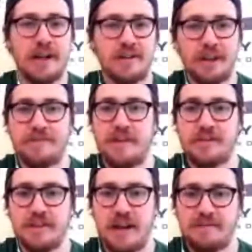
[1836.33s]

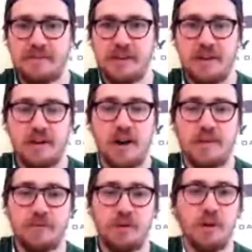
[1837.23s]
DailyFantasyCafe.com
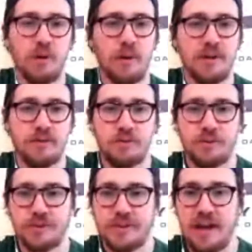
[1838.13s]
for all our great
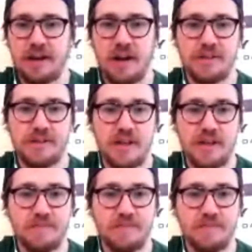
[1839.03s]
tools and content.